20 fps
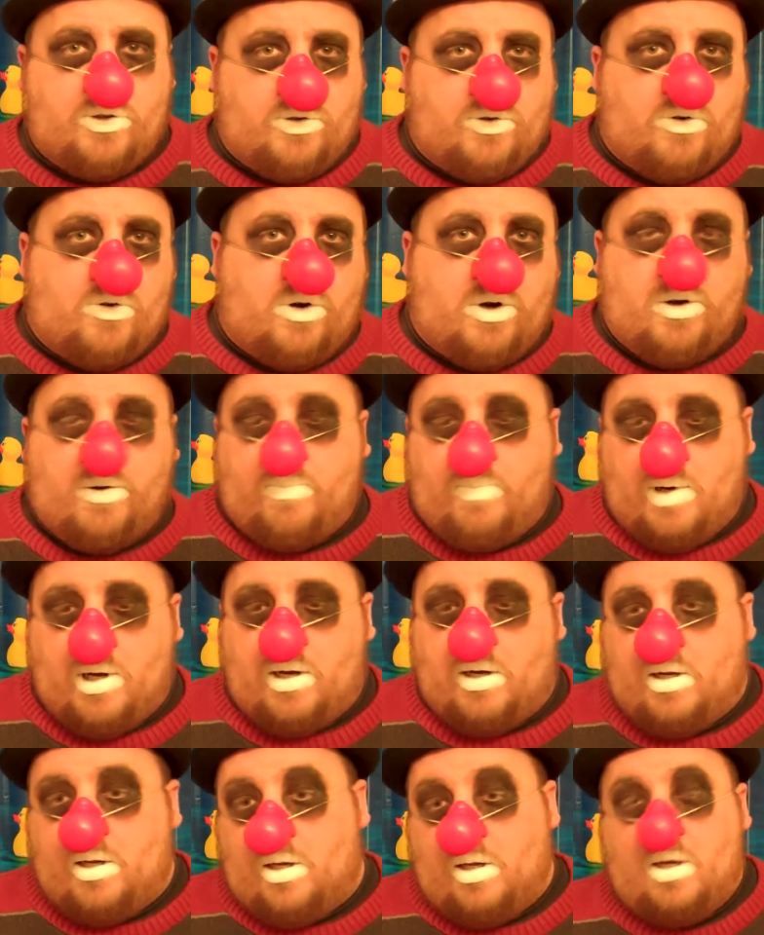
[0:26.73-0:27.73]
story
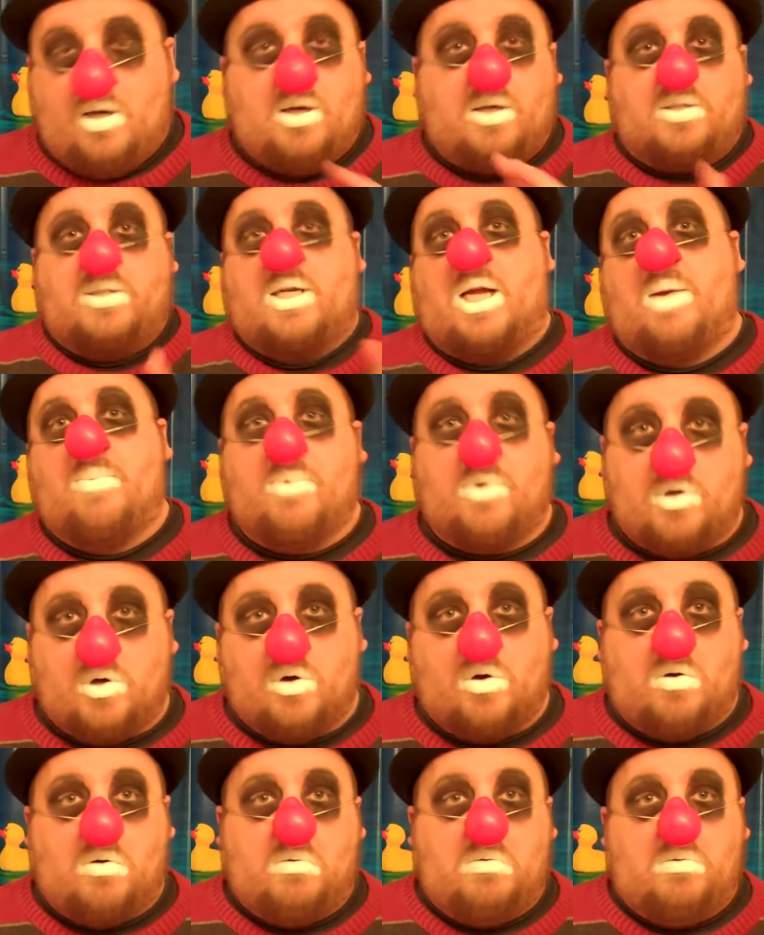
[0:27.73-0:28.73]
about a long time
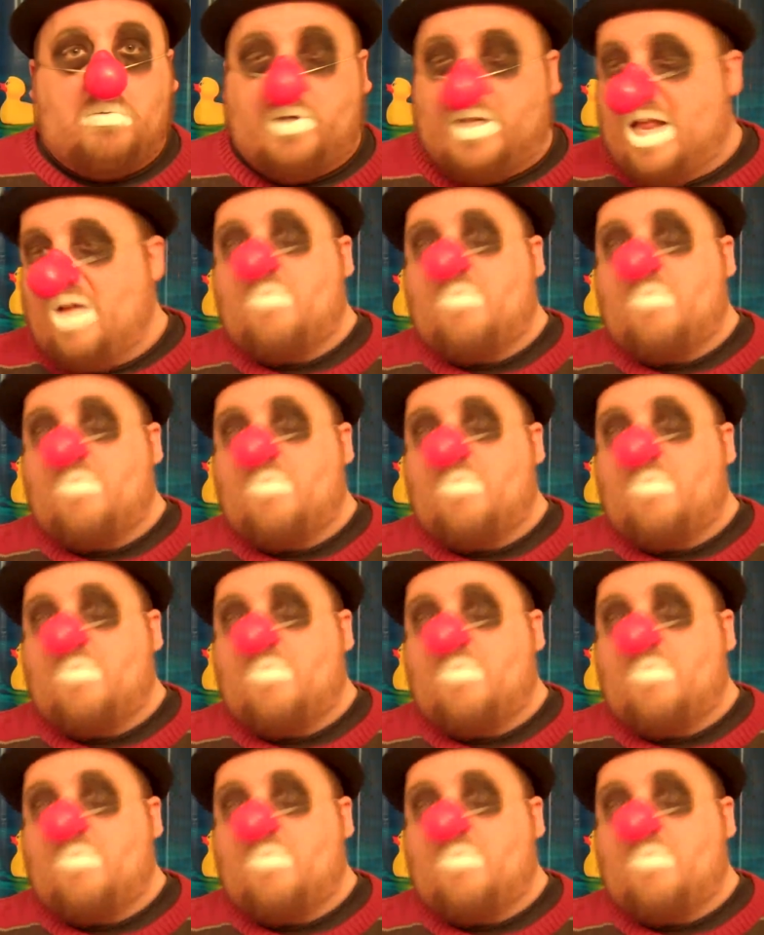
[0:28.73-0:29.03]
ago.